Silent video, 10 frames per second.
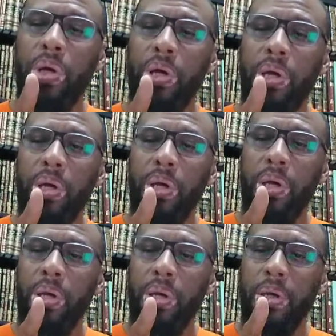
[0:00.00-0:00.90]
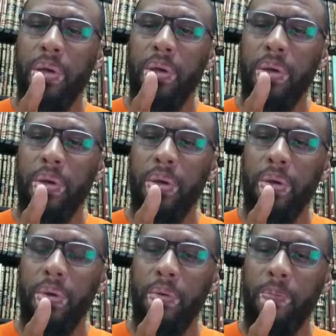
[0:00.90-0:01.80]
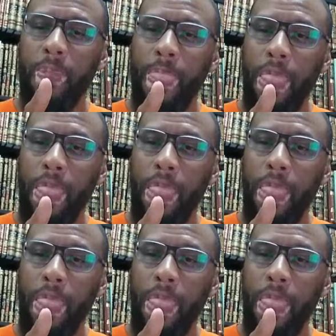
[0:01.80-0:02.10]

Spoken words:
(silence)